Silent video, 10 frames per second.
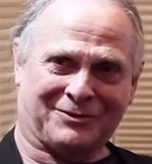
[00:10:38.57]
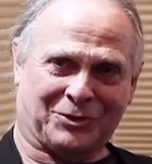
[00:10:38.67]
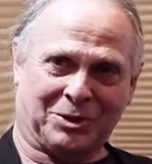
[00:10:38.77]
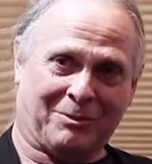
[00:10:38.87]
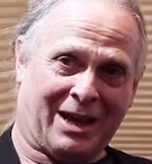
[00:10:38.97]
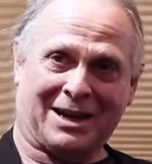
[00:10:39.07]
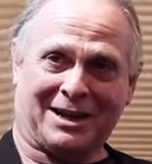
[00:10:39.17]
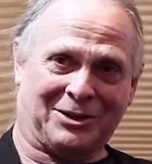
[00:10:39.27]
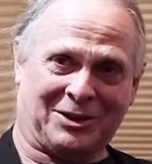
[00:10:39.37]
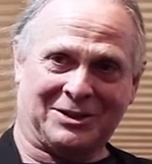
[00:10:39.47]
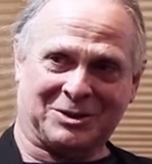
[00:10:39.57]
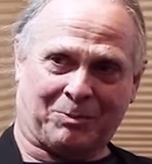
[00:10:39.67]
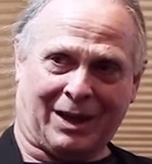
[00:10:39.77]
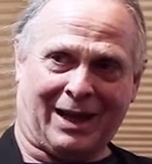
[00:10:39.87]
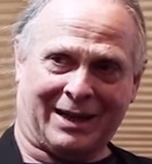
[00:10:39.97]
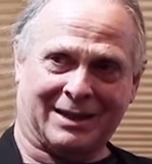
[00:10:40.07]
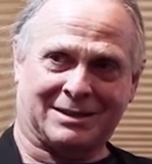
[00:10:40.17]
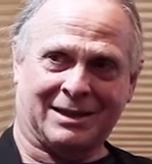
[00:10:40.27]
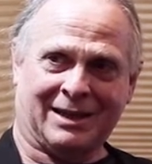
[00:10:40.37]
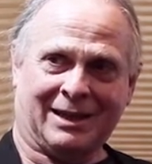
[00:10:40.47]
for humanity on this
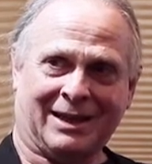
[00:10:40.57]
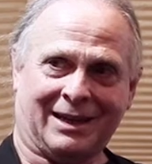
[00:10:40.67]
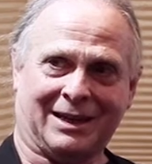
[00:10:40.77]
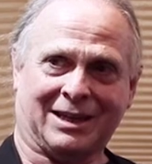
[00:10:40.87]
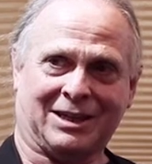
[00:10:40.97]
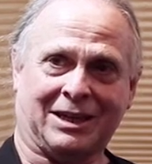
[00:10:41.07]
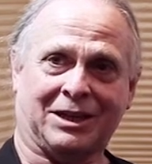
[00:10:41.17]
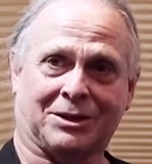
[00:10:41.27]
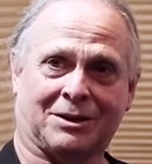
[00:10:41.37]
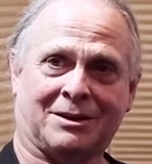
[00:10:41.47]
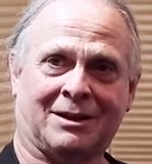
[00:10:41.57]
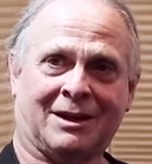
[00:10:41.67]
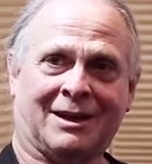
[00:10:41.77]
planet in a year.